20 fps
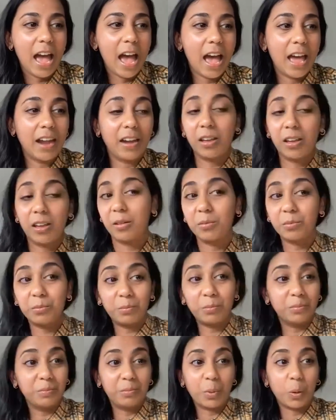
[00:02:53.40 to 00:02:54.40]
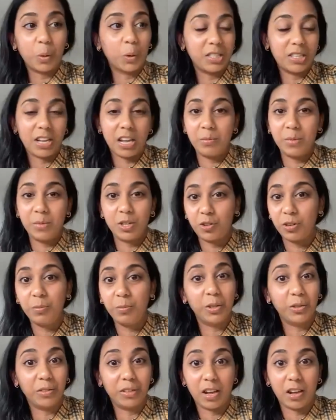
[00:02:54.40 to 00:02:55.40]
at a Paul Simon
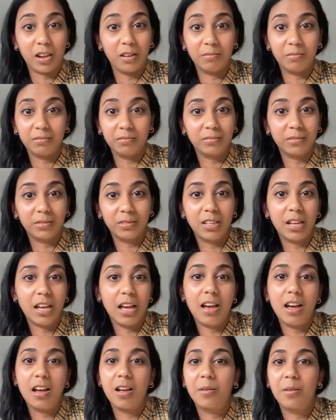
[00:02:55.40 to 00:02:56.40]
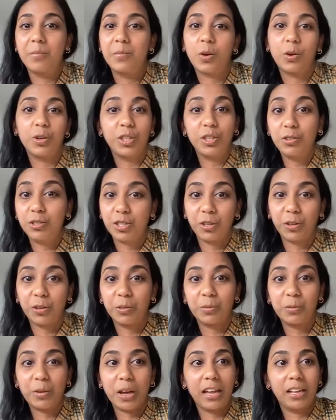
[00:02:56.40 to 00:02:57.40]
tribute night um, on
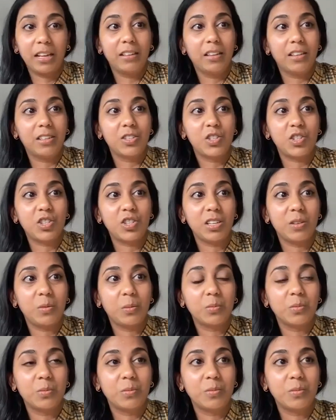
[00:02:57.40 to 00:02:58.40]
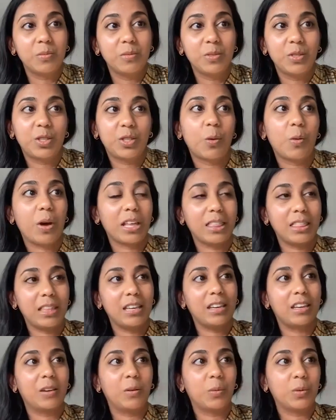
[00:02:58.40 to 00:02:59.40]
YouTube, and then she. So I
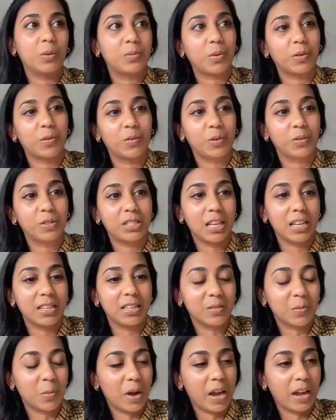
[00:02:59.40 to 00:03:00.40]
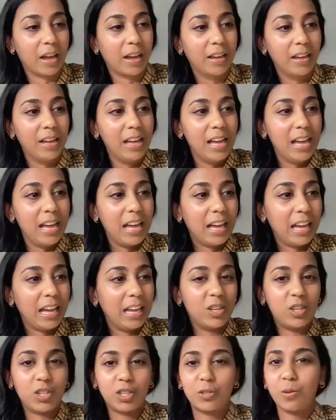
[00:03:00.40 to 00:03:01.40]
think it was one of those things where
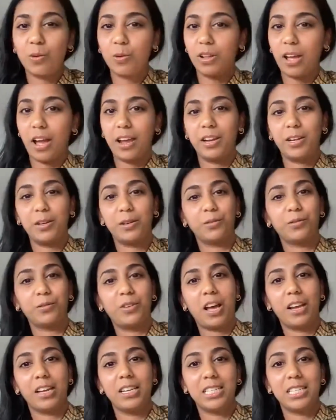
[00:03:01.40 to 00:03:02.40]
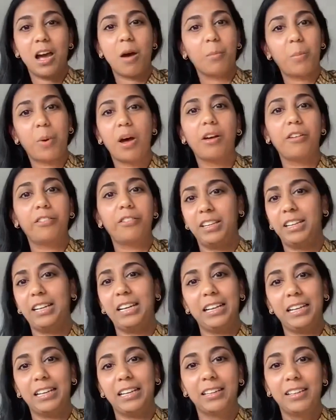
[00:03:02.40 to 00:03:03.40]
it just all kind of lined up
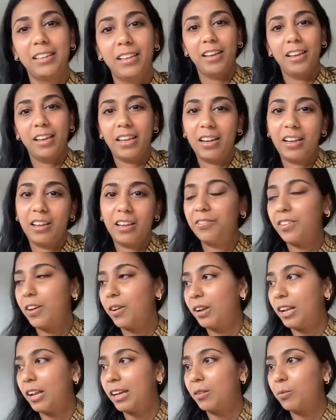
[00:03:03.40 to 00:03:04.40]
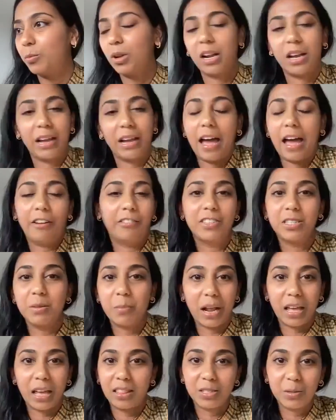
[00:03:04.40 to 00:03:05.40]
perfectly, and I felt like, well, I have to
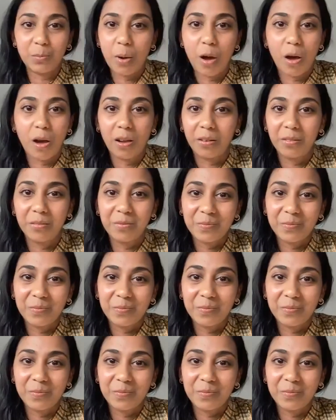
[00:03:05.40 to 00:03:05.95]
play this part.